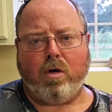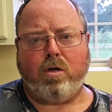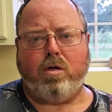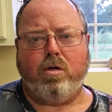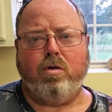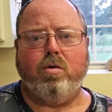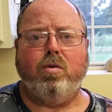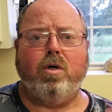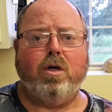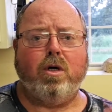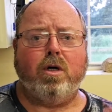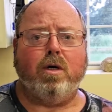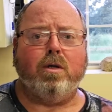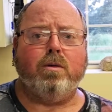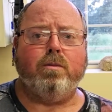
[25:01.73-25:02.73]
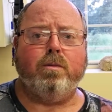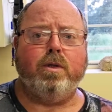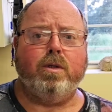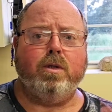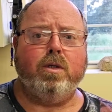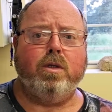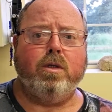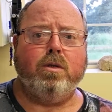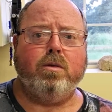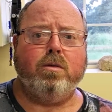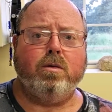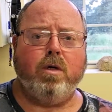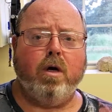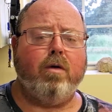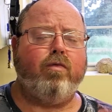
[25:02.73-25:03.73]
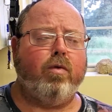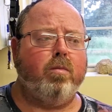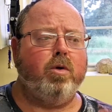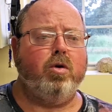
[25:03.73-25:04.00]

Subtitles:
to hear from